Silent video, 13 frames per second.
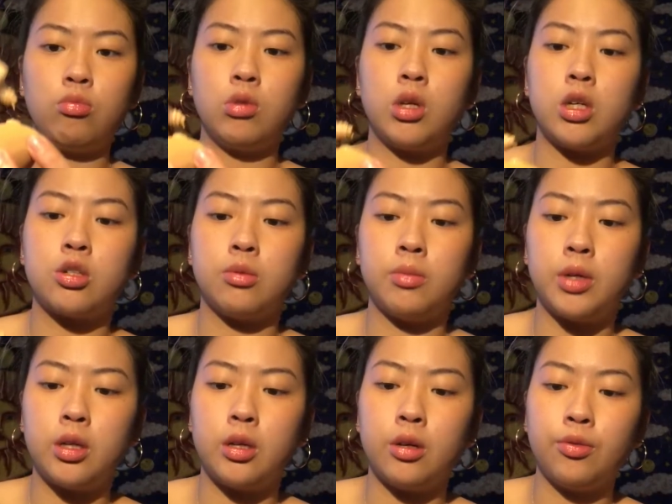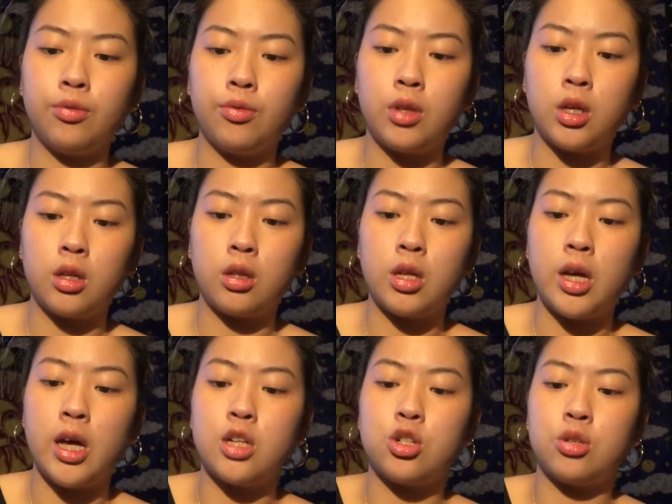that should be enough.
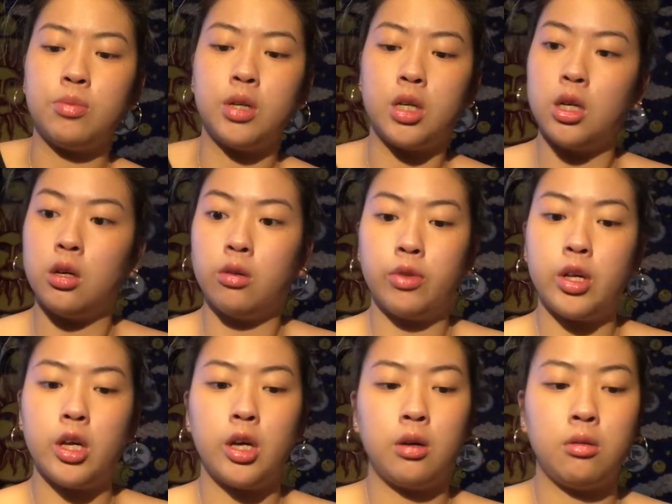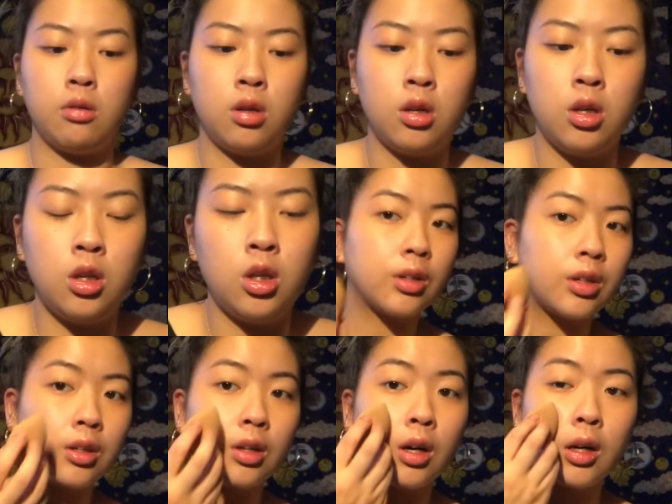That should be enough, yeah. I'm
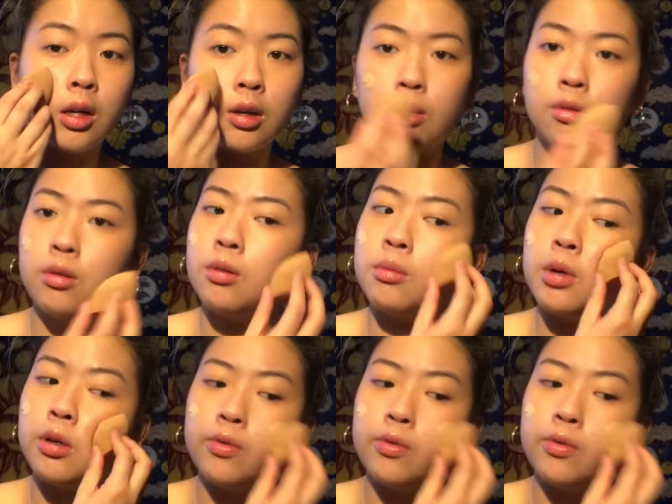gonna dot it on my